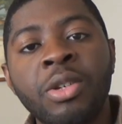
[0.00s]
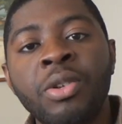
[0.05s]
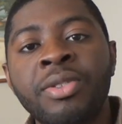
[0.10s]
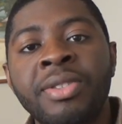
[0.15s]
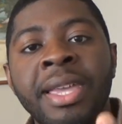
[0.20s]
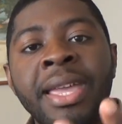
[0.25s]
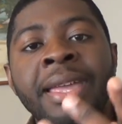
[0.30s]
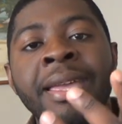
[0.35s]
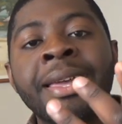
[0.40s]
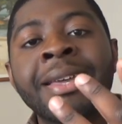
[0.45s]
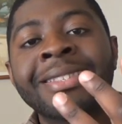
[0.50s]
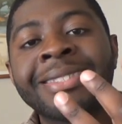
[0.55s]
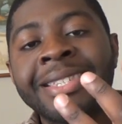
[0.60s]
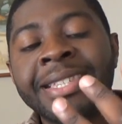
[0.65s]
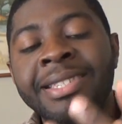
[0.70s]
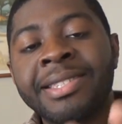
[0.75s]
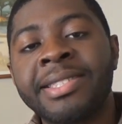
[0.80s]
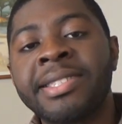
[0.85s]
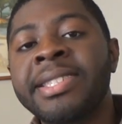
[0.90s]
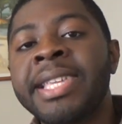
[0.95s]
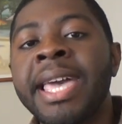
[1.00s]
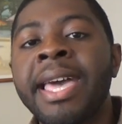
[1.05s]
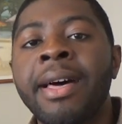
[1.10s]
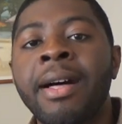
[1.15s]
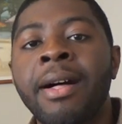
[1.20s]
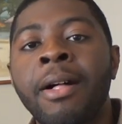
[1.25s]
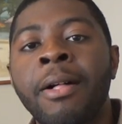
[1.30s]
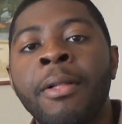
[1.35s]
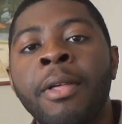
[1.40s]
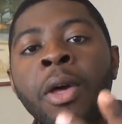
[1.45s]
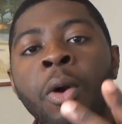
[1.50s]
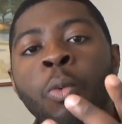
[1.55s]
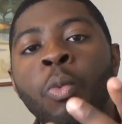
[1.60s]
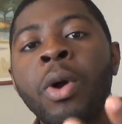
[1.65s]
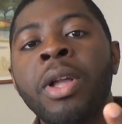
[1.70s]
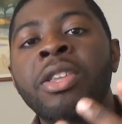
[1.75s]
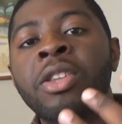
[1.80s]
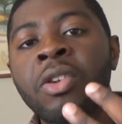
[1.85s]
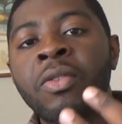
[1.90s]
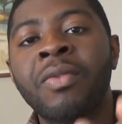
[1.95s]
Tuesday to sell
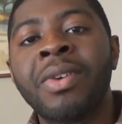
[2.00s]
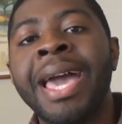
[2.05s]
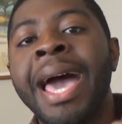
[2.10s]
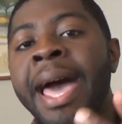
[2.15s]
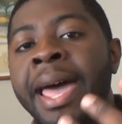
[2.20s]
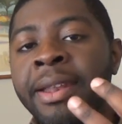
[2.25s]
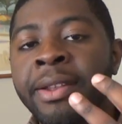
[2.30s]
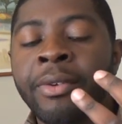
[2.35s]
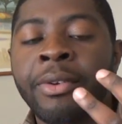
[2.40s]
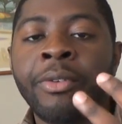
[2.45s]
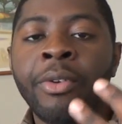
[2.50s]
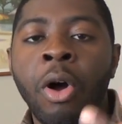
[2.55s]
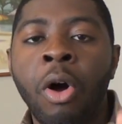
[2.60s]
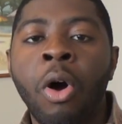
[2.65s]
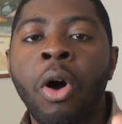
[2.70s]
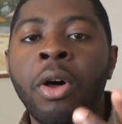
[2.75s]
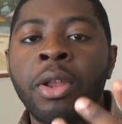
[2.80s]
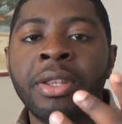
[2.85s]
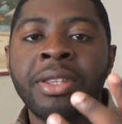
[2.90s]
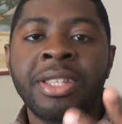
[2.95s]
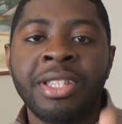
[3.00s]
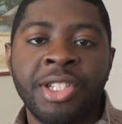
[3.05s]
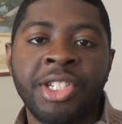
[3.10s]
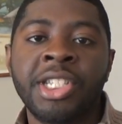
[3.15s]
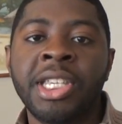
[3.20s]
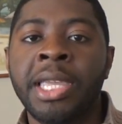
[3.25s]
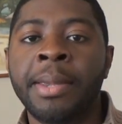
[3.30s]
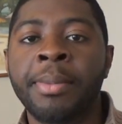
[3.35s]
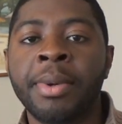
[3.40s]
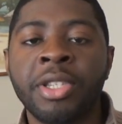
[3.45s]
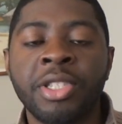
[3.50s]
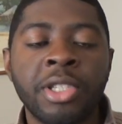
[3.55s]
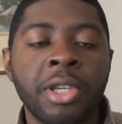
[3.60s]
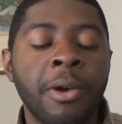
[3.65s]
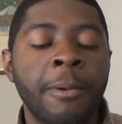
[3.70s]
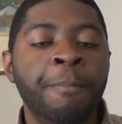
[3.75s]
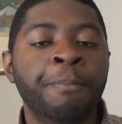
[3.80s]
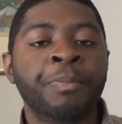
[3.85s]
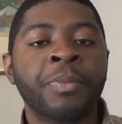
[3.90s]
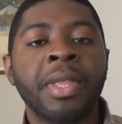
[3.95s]
what you got on the cheap.
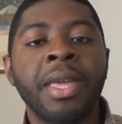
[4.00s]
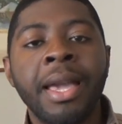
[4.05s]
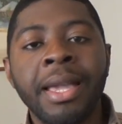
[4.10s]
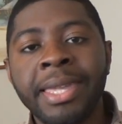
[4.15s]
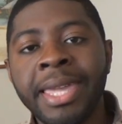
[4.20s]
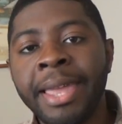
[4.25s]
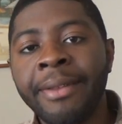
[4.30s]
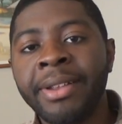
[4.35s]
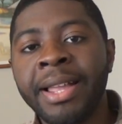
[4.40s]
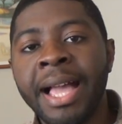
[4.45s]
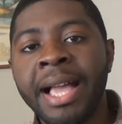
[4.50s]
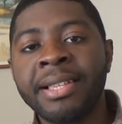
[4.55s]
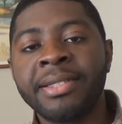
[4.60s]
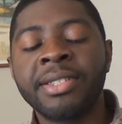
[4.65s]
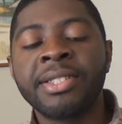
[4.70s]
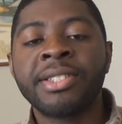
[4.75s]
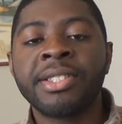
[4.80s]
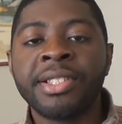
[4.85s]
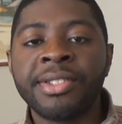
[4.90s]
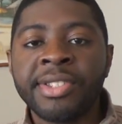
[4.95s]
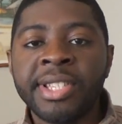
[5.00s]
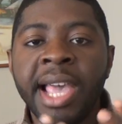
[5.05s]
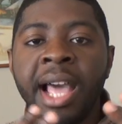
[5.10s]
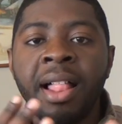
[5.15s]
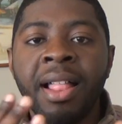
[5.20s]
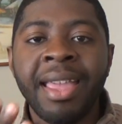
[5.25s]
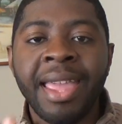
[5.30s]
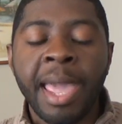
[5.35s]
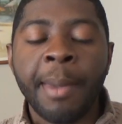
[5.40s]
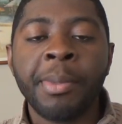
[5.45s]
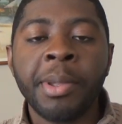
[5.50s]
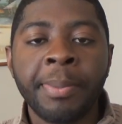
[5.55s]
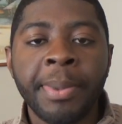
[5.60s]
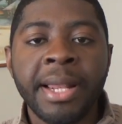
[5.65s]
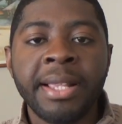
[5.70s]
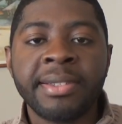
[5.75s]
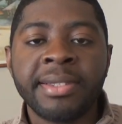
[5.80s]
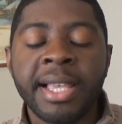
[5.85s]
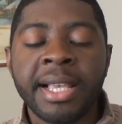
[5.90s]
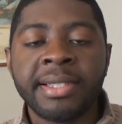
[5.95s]
So again, guys, this is LaSalle at
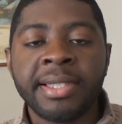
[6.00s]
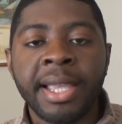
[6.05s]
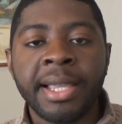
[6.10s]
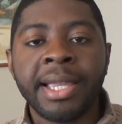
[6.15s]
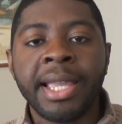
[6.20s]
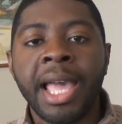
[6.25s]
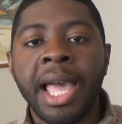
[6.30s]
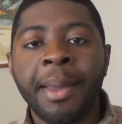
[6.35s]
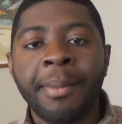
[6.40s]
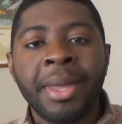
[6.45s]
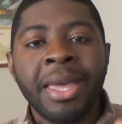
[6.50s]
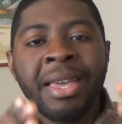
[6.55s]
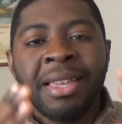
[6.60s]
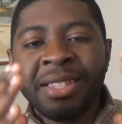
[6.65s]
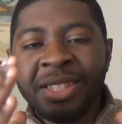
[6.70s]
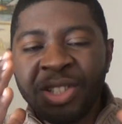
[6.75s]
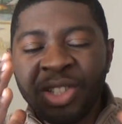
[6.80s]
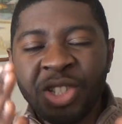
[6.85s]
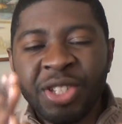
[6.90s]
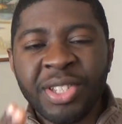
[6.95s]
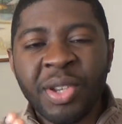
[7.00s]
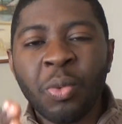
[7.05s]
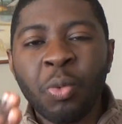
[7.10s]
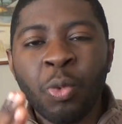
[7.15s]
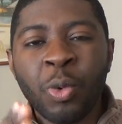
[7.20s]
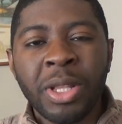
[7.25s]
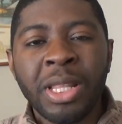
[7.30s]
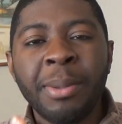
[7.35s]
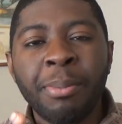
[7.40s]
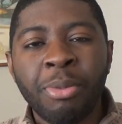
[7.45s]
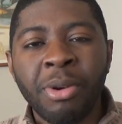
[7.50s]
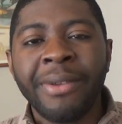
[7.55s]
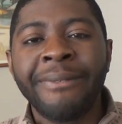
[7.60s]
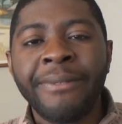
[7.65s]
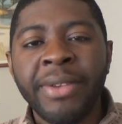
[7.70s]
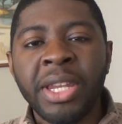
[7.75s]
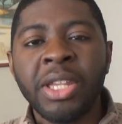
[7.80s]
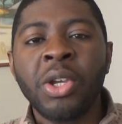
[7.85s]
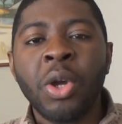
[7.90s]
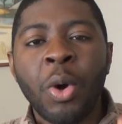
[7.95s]
happypennystocks.com. This is just a really
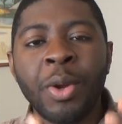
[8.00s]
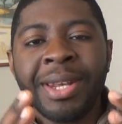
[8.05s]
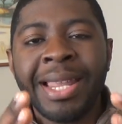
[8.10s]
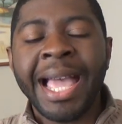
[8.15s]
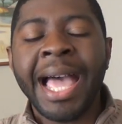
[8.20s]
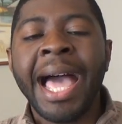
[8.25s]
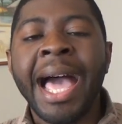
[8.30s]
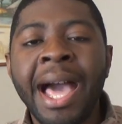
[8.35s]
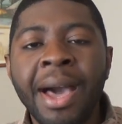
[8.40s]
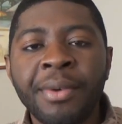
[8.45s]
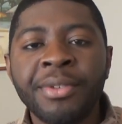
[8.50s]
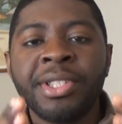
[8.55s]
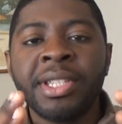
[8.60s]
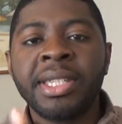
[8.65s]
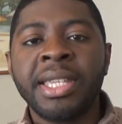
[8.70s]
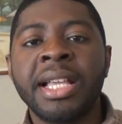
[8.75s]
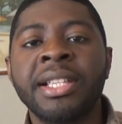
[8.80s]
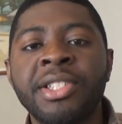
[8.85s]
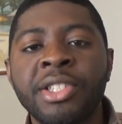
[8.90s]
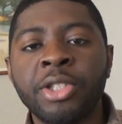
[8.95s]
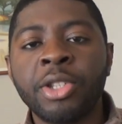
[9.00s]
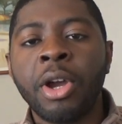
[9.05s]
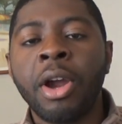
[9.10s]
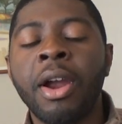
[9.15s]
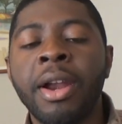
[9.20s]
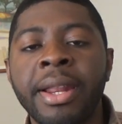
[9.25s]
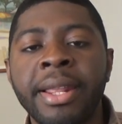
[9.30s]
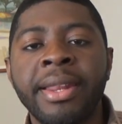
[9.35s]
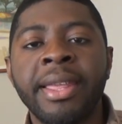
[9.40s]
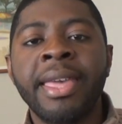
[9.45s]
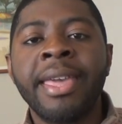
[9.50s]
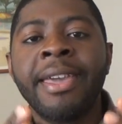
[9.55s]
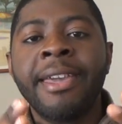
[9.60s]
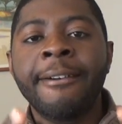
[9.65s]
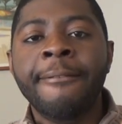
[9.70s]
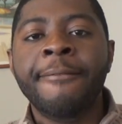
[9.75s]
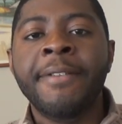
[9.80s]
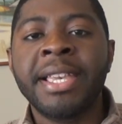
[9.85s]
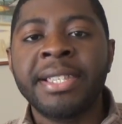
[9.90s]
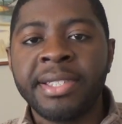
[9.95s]
brief video on how to get started
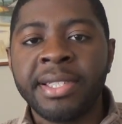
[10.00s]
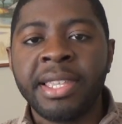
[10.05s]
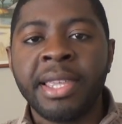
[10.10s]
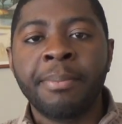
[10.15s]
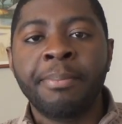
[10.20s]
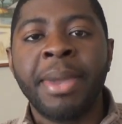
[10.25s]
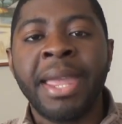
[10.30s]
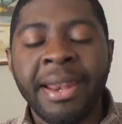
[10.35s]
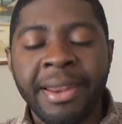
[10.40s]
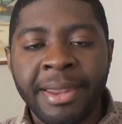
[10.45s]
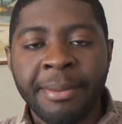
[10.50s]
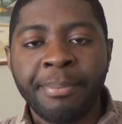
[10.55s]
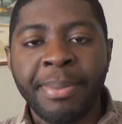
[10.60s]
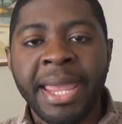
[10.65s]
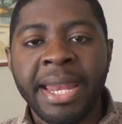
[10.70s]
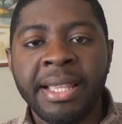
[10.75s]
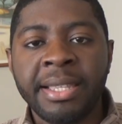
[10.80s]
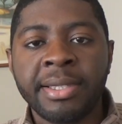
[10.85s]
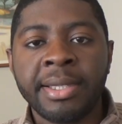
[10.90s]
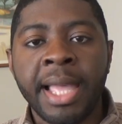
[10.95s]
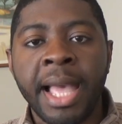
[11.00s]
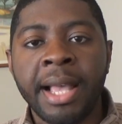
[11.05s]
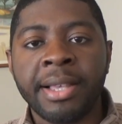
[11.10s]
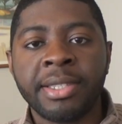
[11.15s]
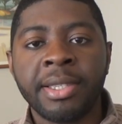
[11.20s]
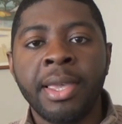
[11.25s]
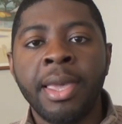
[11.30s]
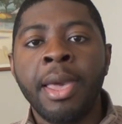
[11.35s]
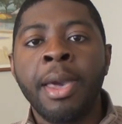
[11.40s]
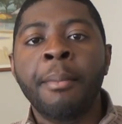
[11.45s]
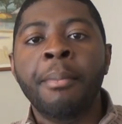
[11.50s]
investing in penny stocks.